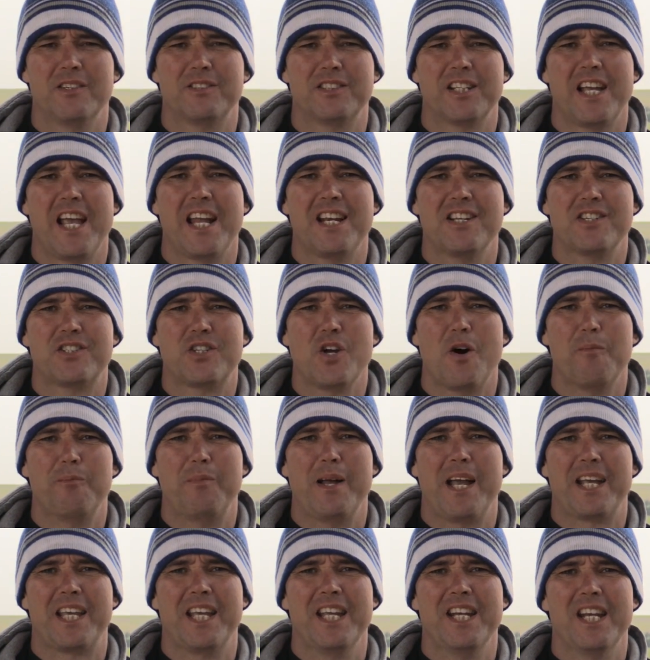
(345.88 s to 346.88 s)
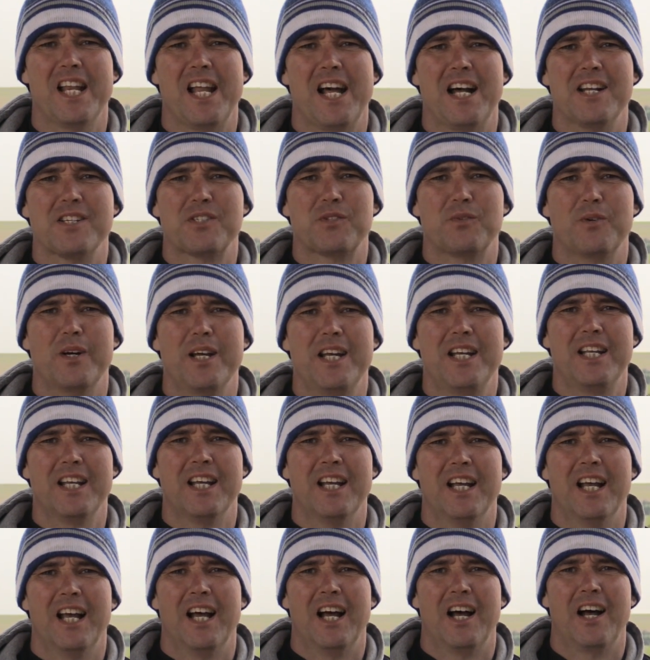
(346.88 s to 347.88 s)
Sandars got back in last
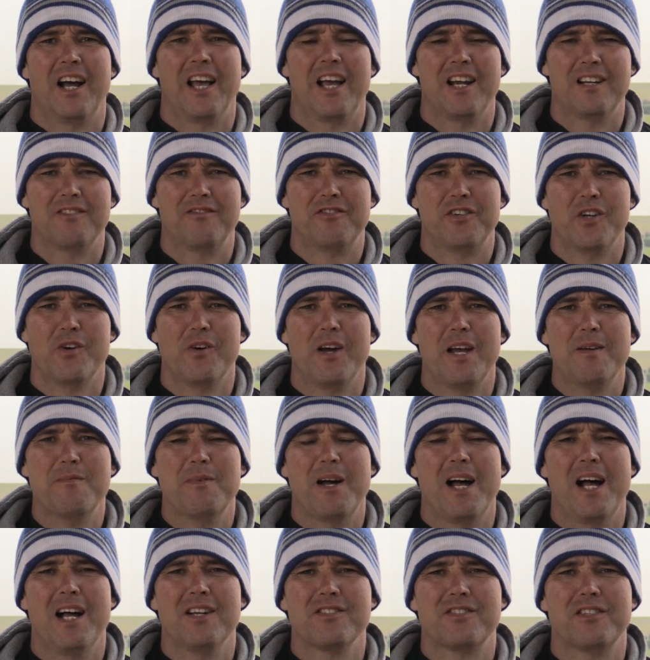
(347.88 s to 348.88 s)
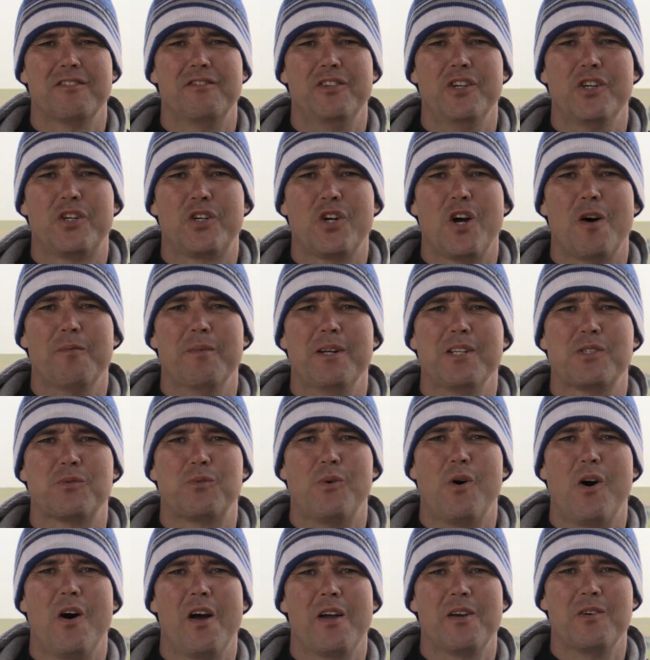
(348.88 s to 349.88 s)
week. I had a few emails and a few
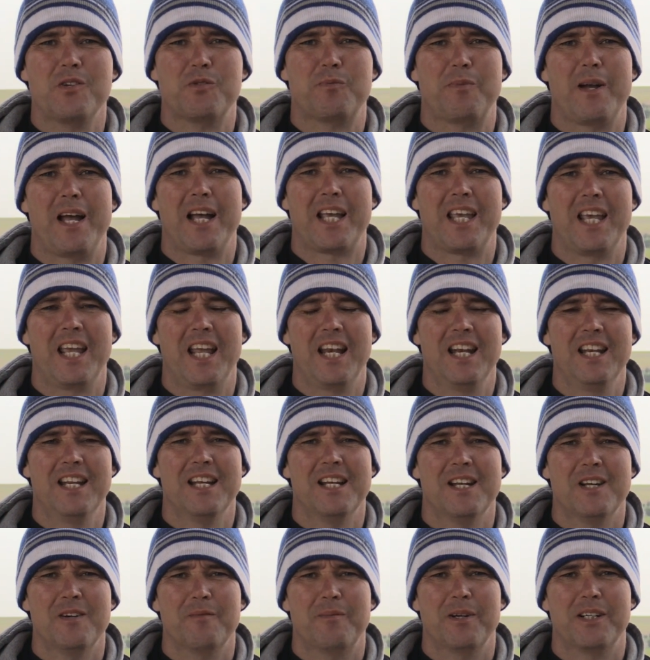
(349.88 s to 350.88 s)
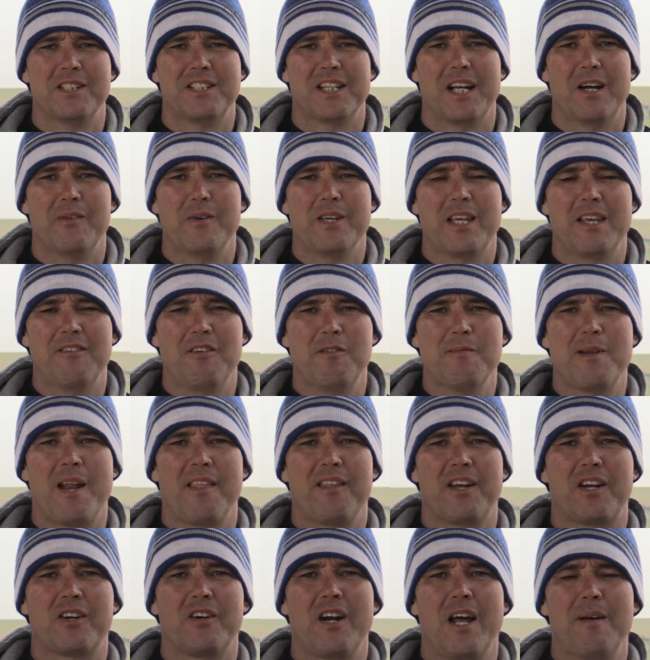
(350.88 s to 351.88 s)
comments why he was back in, but we give him
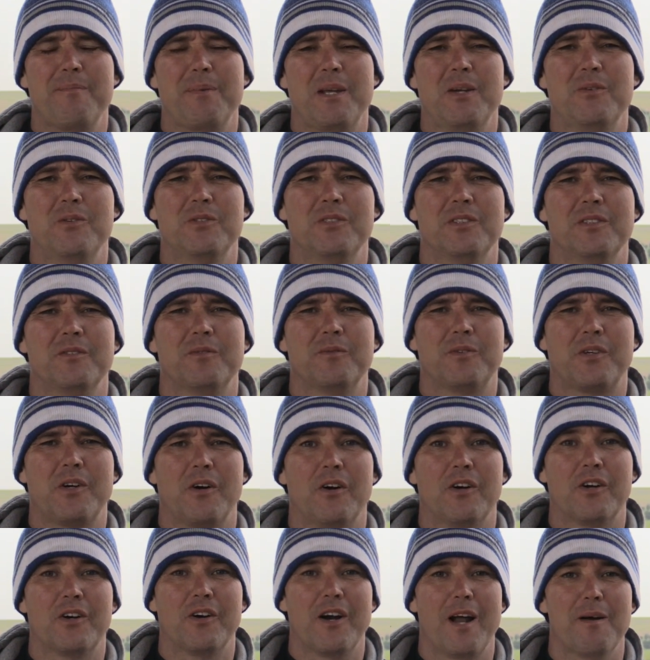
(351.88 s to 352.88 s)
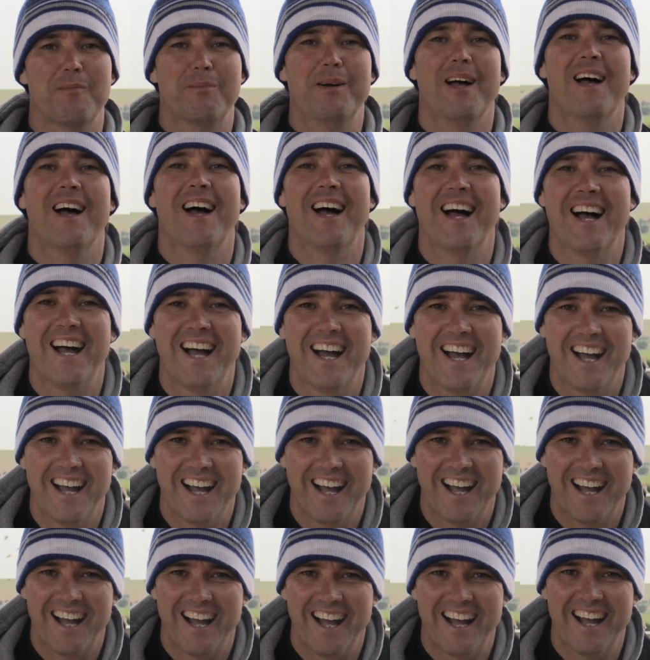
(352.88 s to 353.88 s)
another crap. He was... crap. Ha
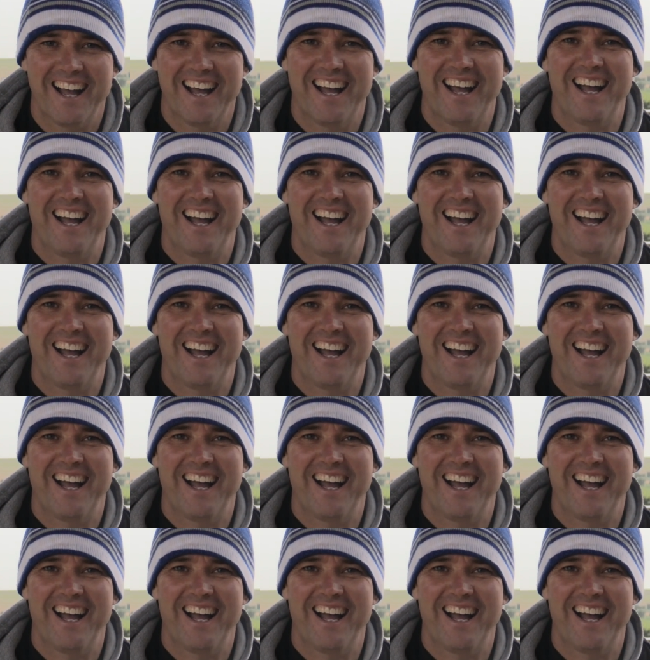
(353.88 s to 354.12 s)
ha ha.